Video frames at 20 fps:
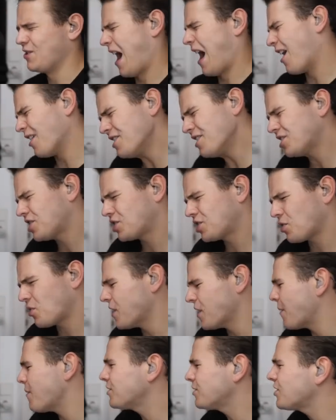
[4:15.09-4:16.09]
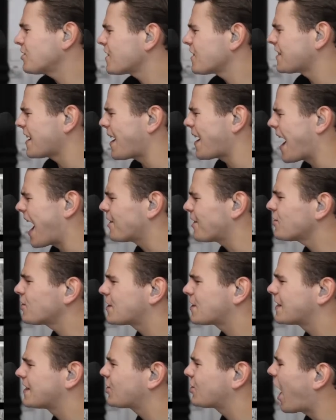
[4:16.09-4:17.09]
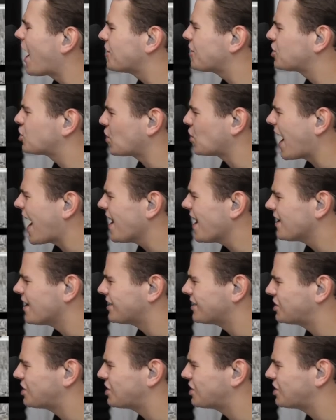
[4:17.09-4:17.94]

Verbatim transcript: are you sure that was just a... I just got stranded.